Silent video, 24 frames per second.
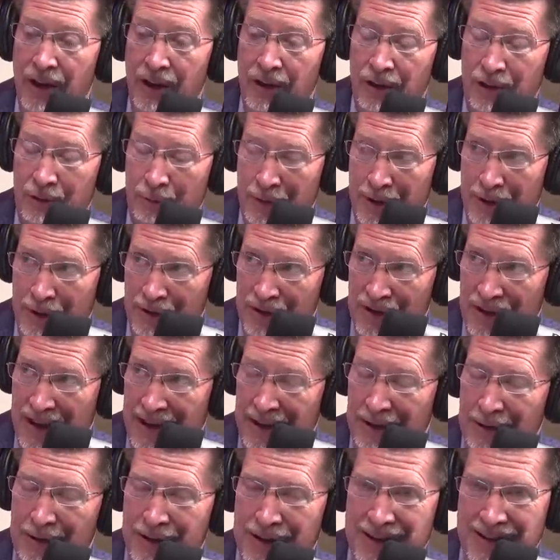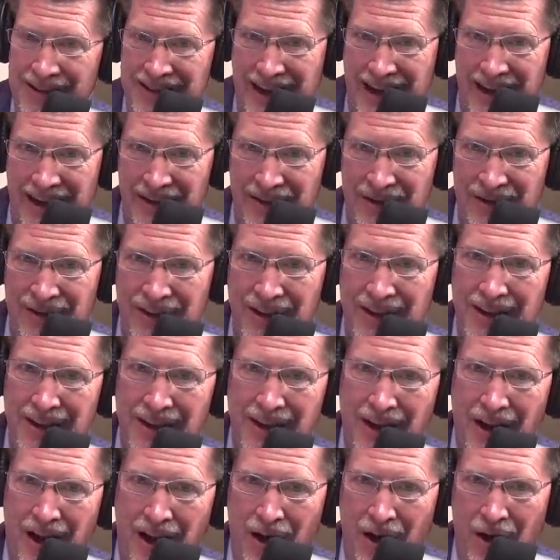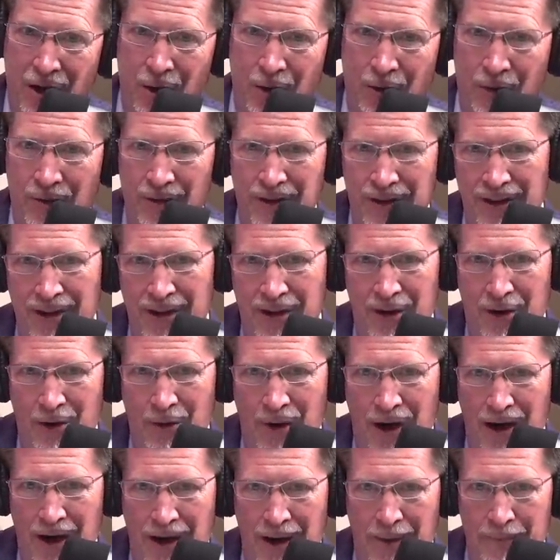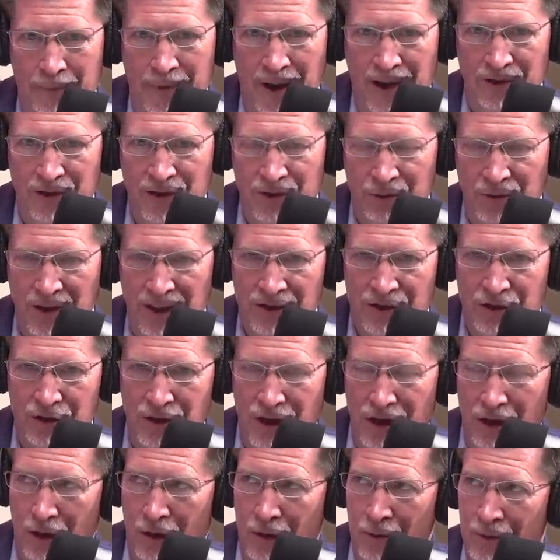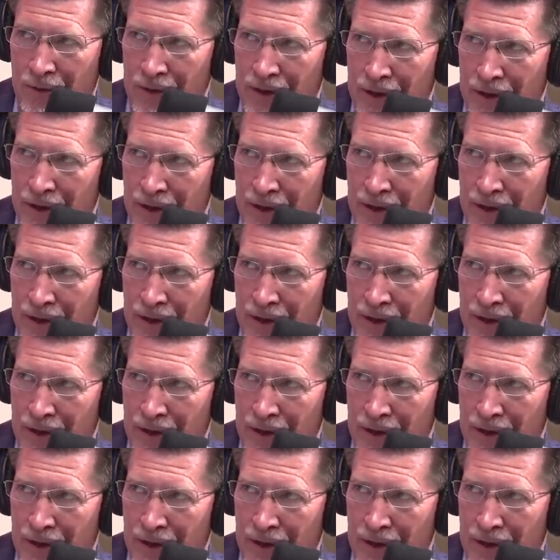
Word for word: Three years later, he says, "Oh, you know, um, I just want to let you know,